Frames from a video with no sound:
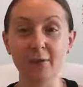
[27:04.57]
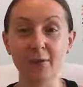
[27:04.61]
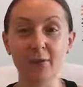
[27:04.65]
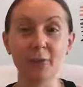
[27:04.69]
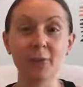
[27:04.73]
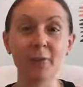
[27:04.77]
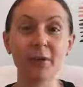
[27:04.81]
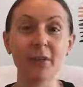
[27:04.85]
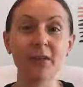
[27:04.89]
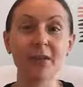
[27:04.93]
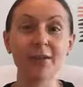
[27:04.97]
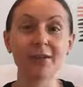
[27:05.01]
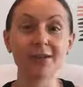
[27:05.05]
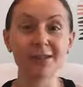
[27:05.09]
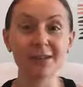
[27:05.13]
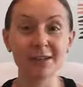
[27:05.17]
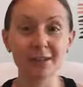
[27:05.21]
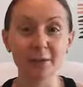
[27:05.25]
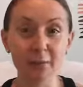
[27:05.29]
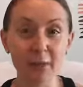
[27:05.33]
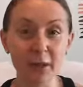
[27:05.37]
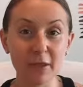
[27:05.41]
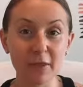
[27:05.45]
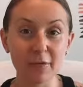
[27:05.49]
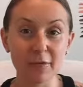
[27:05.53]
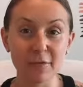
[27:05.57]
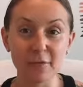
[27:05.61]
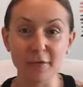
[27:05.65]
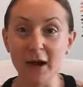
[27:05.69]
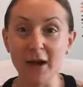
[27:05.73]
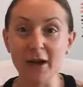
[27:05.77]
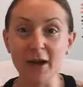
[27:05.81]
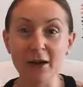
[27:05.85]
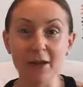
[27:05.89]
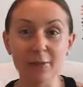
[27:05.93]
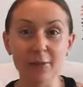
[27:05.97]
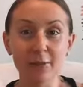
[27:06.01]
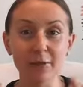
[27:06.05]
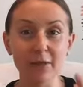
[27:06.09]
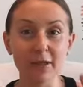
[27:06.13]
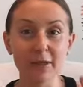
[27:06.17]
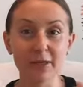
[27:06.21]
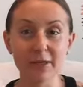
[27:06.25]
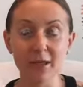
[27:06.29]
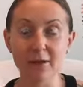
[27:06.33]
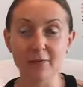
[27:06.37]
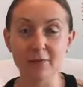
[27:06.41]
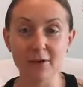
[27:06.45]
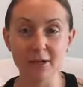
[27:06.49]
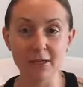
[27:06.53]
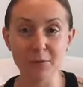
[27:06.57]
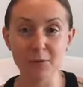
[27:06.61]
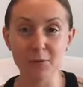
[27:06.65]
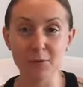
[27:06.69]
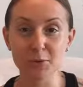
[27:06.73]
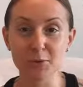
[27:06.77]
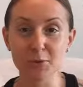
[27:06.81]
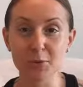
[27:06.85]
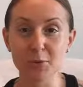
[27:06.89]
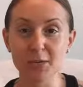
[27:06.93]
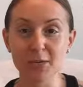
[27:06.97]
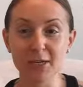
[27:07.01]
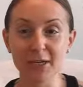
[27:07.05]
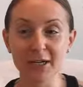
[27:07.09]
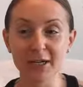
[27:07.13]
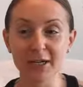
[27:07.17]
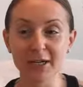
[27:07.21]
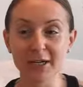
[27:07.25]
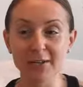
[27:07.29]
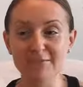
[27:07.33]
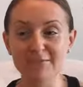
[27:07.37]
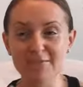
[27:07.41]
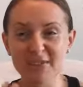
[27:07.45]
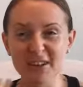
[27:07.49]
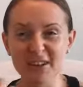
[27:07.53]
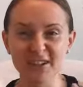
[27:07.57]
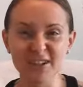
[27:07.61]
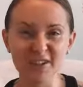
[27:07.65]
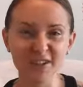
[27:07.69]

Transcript: or we'll be sitting by the fire and we'll get that respiratory,